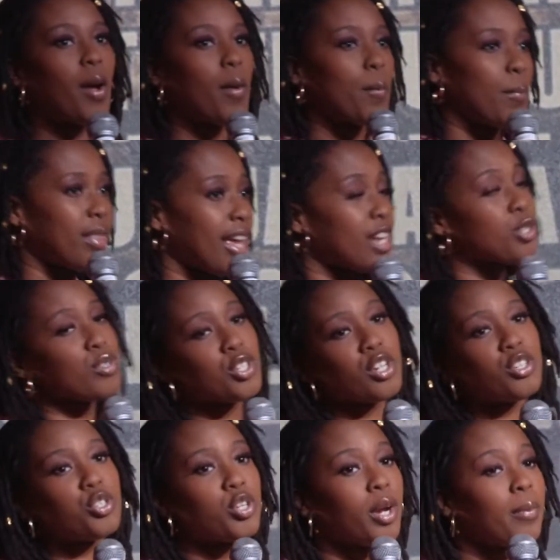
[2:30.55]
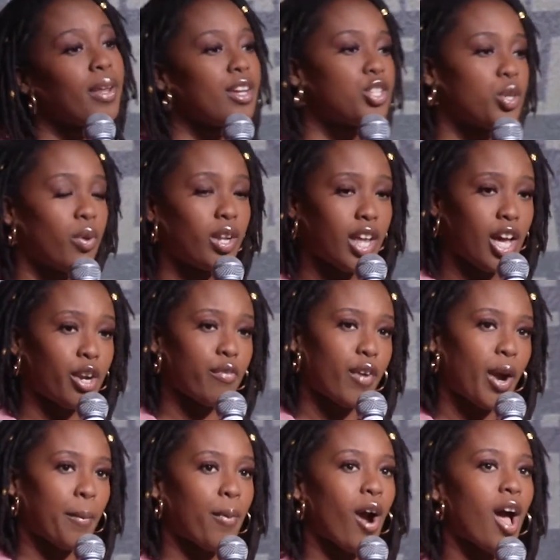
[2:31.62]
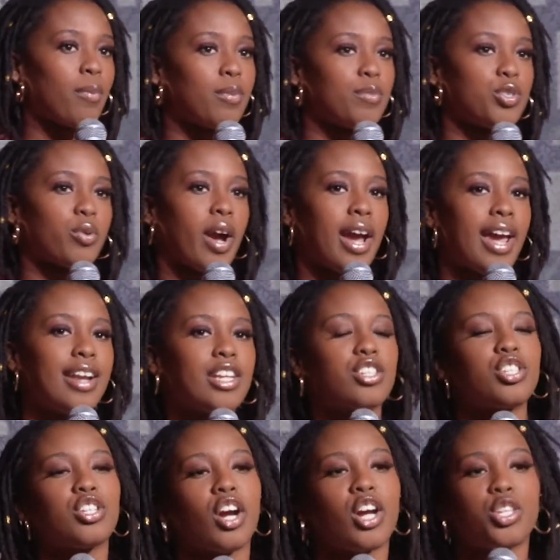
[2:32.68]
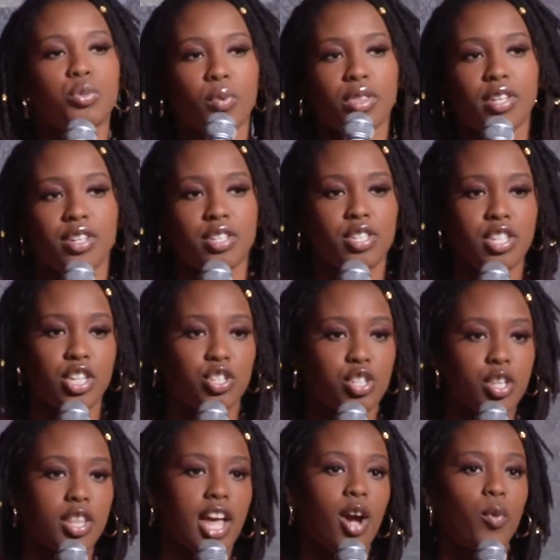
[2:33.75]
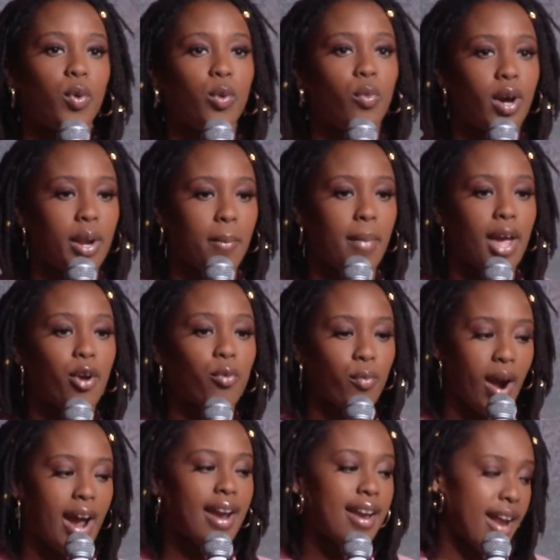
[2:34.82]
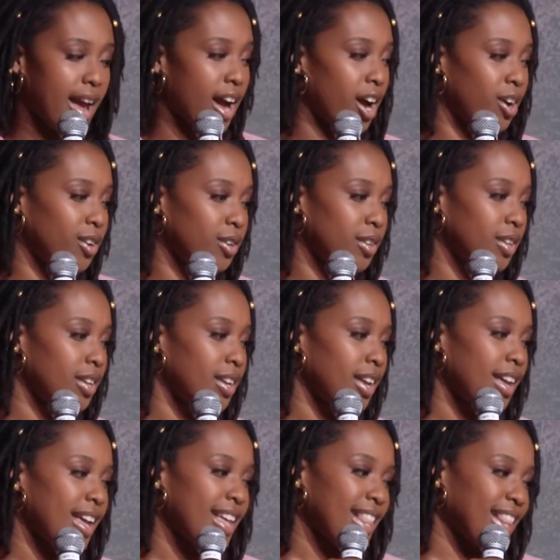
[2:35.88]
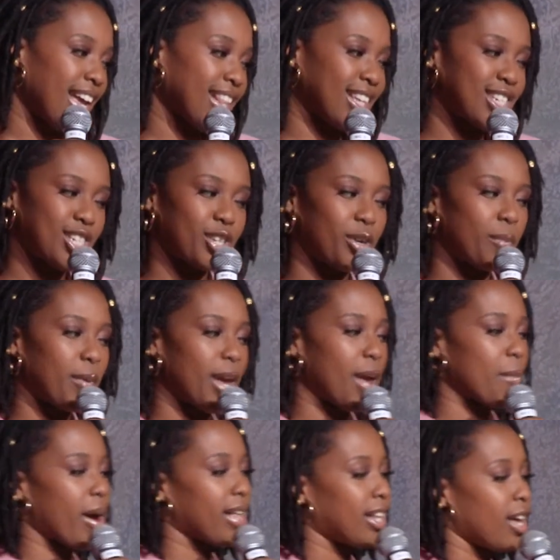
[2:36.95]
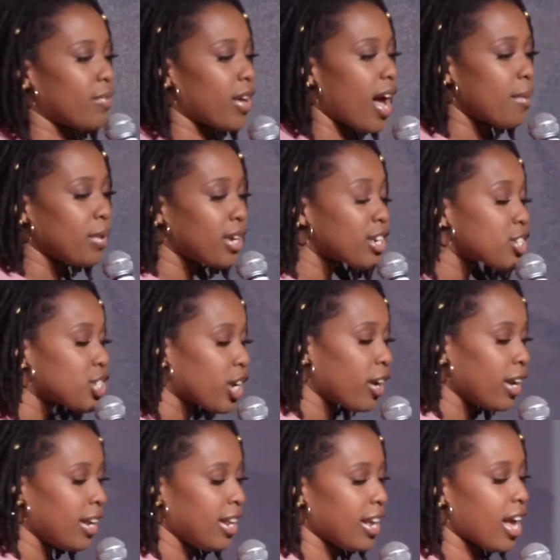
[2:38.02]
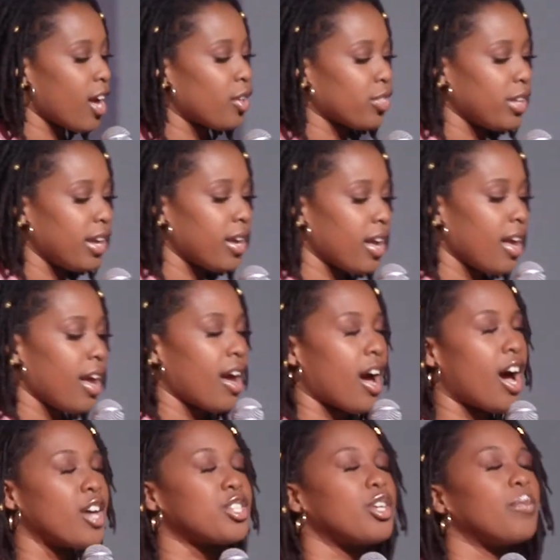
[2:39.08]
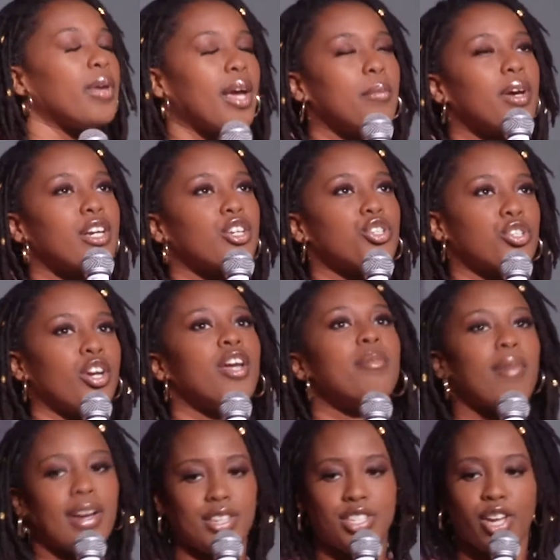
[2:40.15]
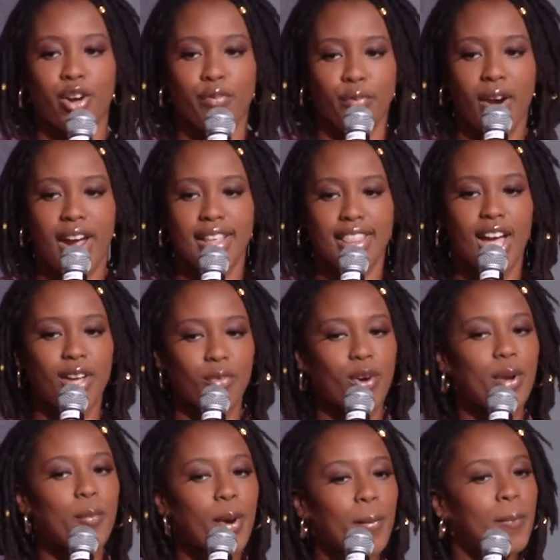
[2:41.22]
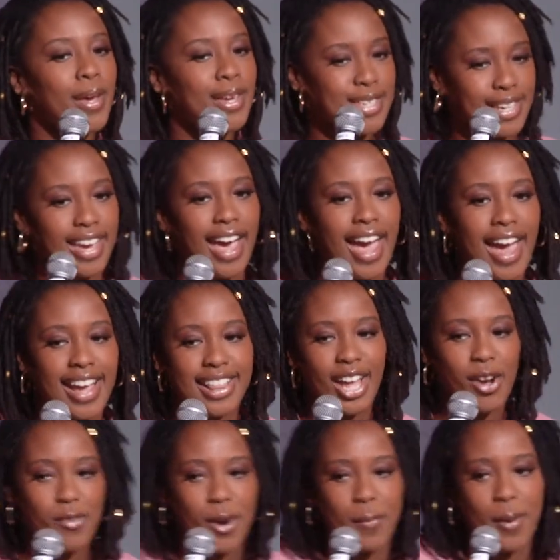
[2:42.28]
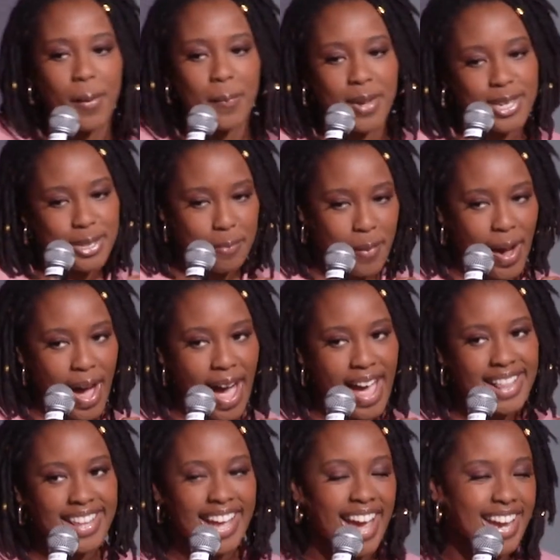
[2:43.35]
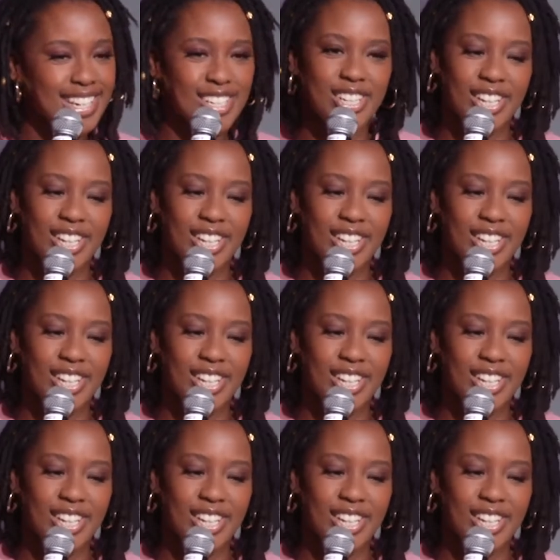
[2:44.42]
But that's what's contributing to a lot of our problems, right? And it starts with the decision that we want to make right now. Like this little meme, I love it. I'm going to start eating healthy. Also me, I'm going to treat myself, right? That one more piece of cake, that one more piece of pie, that extra